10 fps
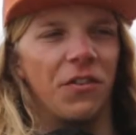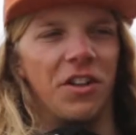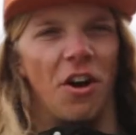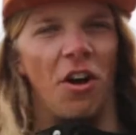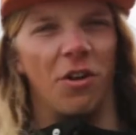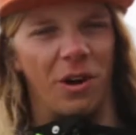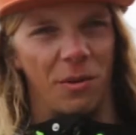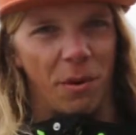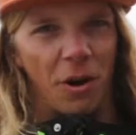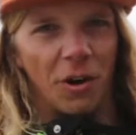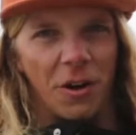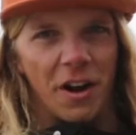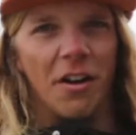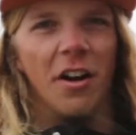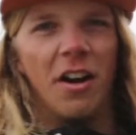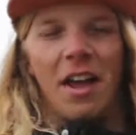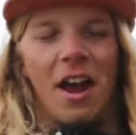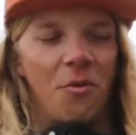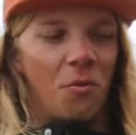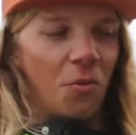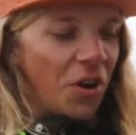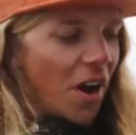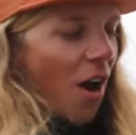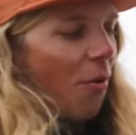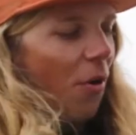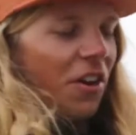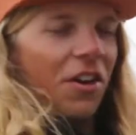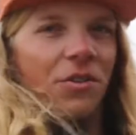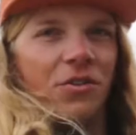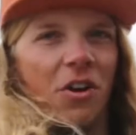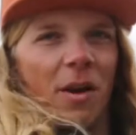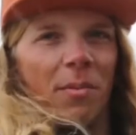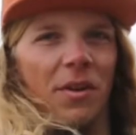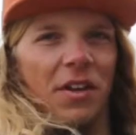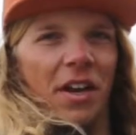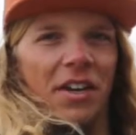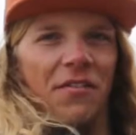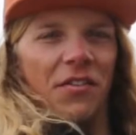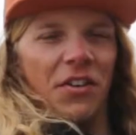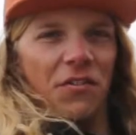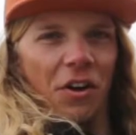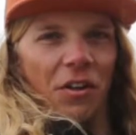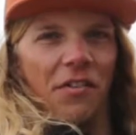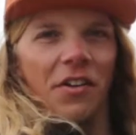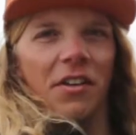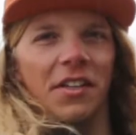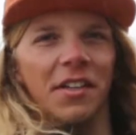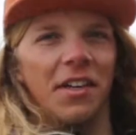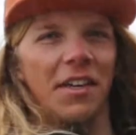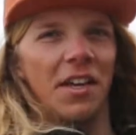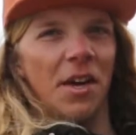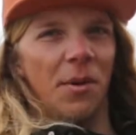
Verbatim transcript: for the all around park rider. I would not wanna go drop any 50-foot cliffs on this thing,